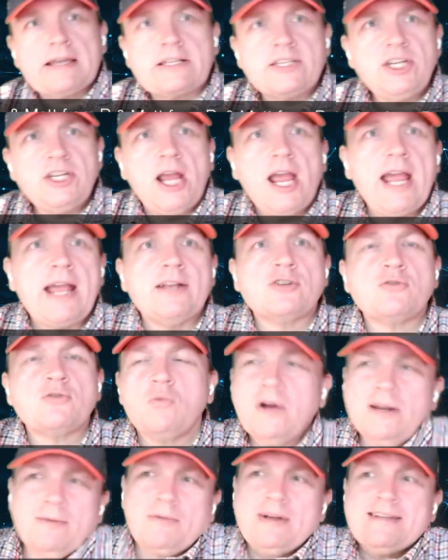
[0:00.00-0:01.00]
change,
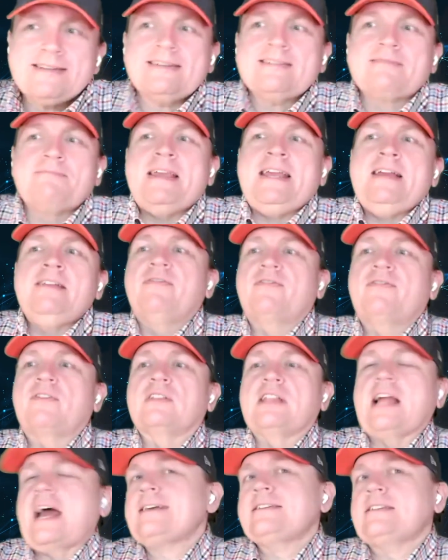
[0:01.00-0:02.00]
what does this mean for
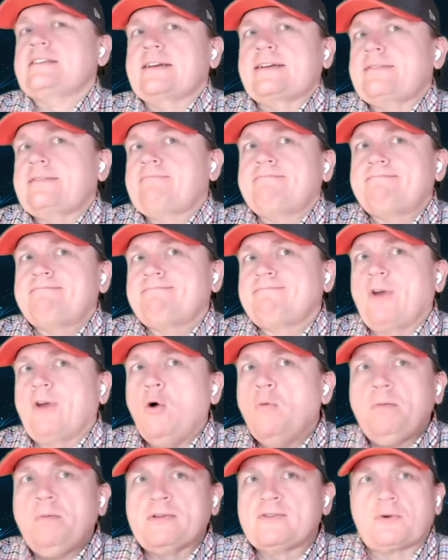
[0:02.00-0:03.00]
Elastic
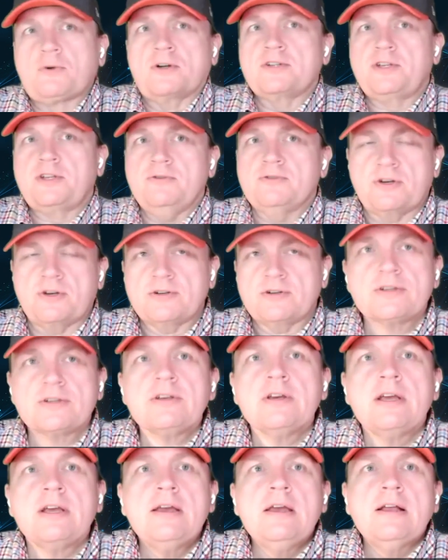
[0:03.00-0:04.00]
open source users?
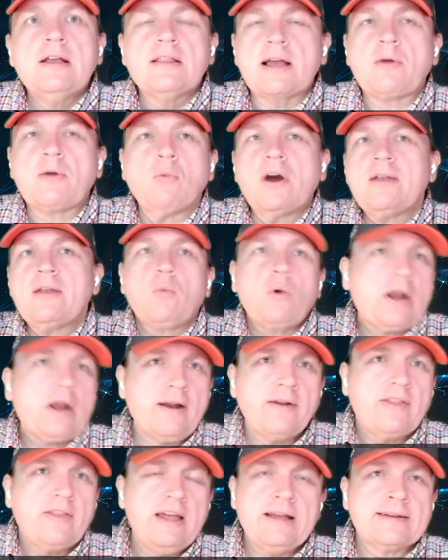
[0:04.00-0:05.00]
Like what
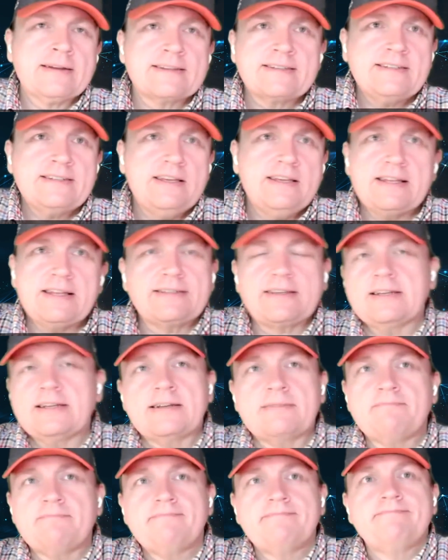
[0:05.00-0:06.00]
are they going to see that's going
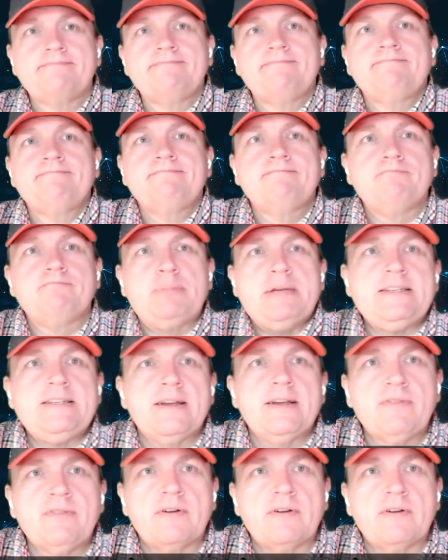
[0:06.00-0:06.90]
to be different?